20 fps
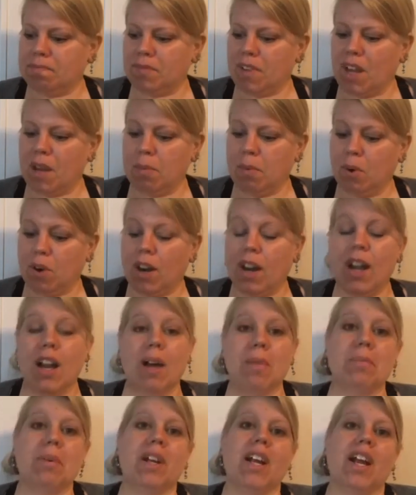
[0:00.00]
a more
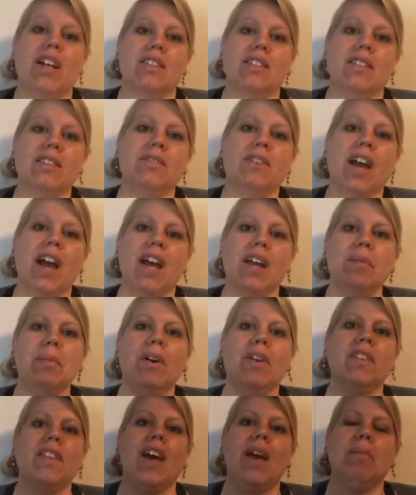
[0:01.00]
comprehensive guide
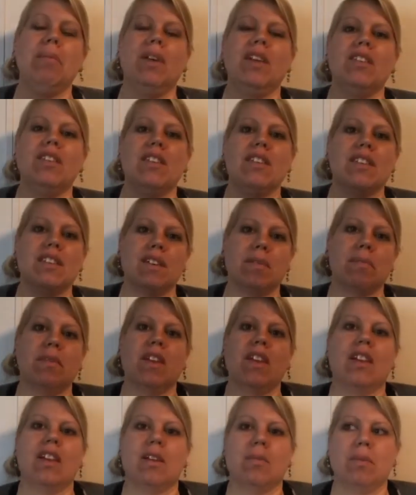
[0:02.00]
about that, because it's
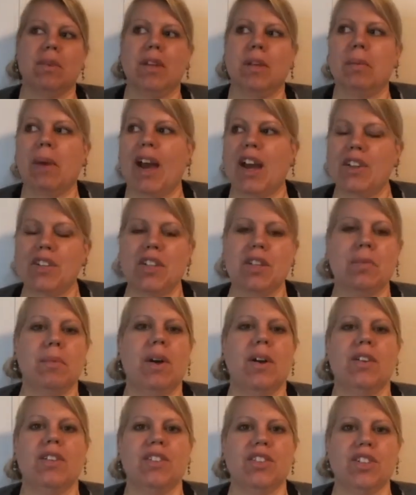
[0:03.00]
something that I'm really passionate
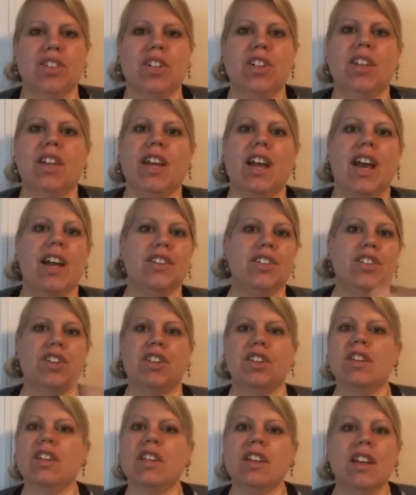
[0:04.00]
about, is journaling. I
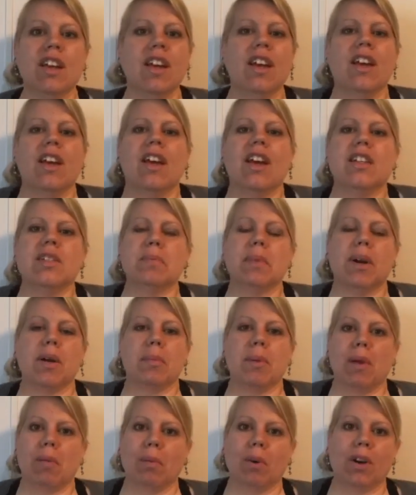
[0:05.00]
journal as part
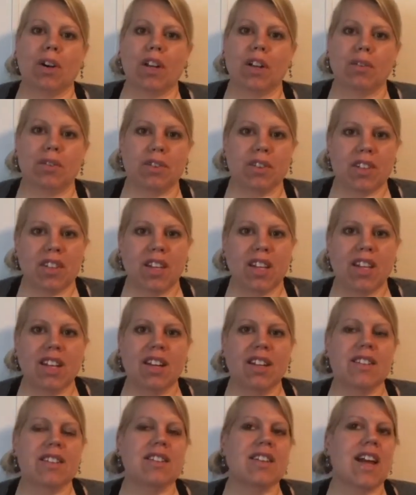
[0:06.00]
of my morning
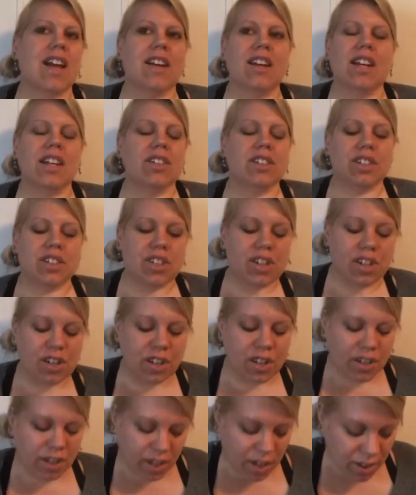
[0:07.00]
routine. It's not nature
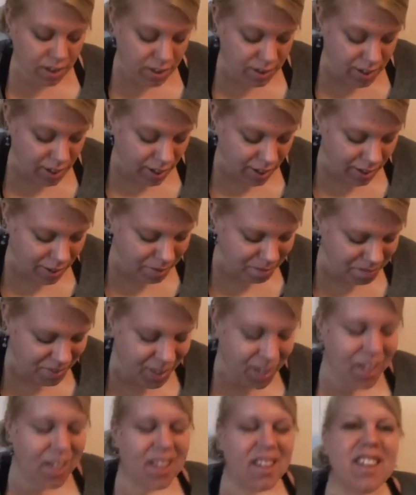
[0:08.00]
journaling all the time,
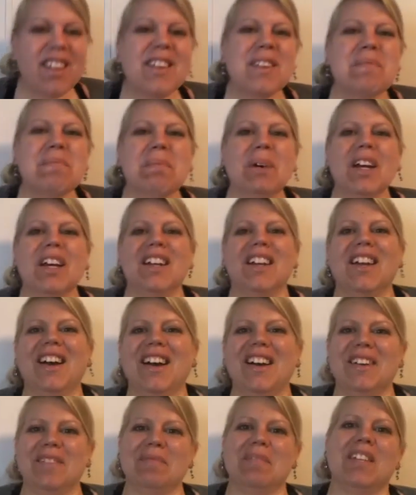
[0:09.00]
but
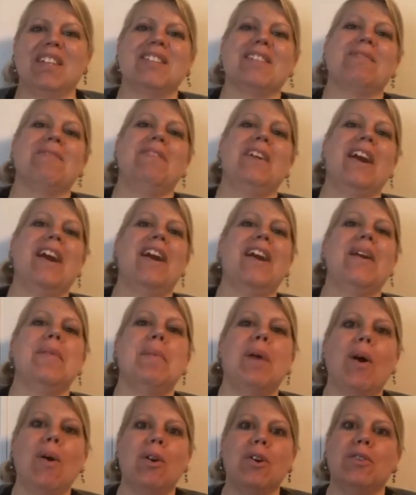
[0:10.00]
it's a very
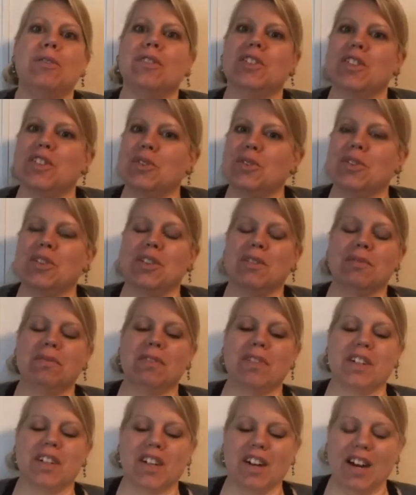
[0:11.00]
powerful tool
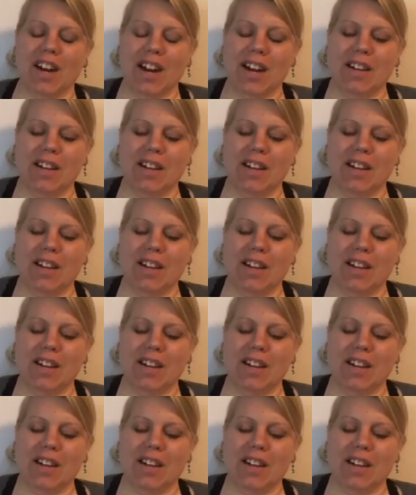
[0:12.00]
for